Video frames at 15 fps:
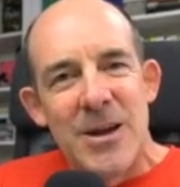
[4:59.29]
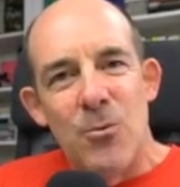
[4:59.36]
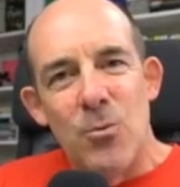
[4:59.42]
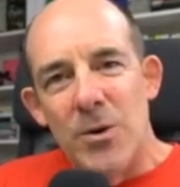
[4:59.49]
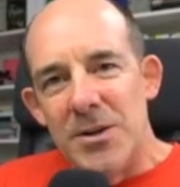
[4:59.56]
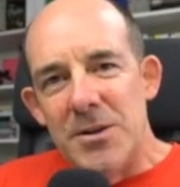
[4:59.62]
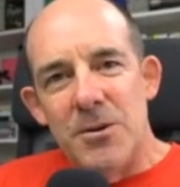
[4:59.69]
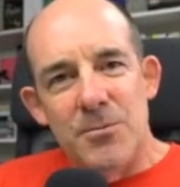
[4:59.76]

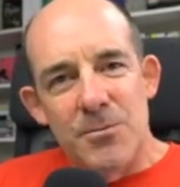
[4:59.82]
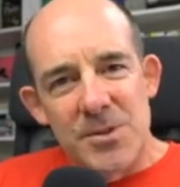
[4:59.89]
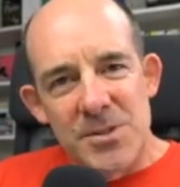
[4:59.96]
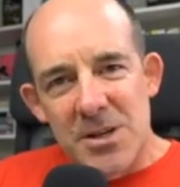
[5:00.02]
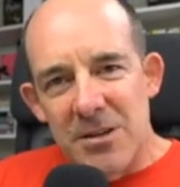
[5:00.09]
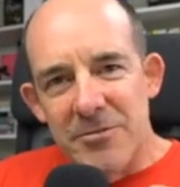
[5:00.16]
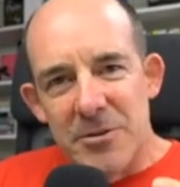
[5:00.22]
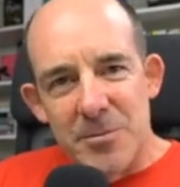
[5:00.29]
we don't
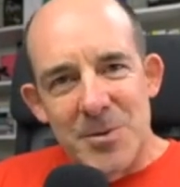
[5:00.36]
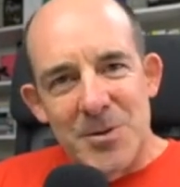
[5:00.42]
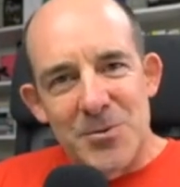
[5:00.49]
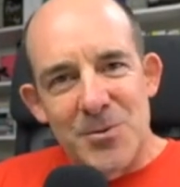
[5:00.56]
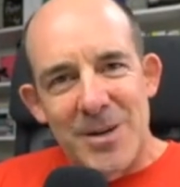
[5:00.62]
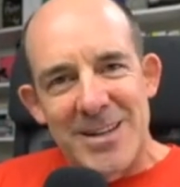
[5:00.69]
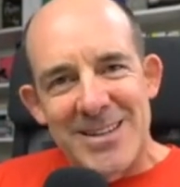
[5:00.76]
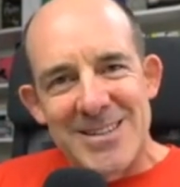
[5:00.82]
resolve it
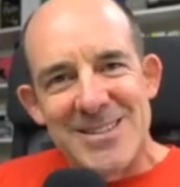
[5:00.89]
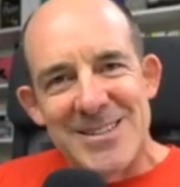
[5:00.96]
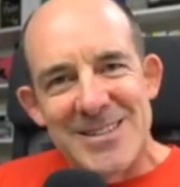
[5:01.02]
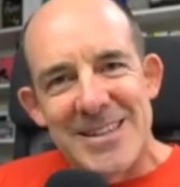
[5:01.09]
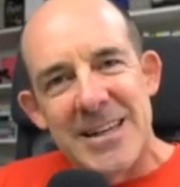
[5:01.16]
between us.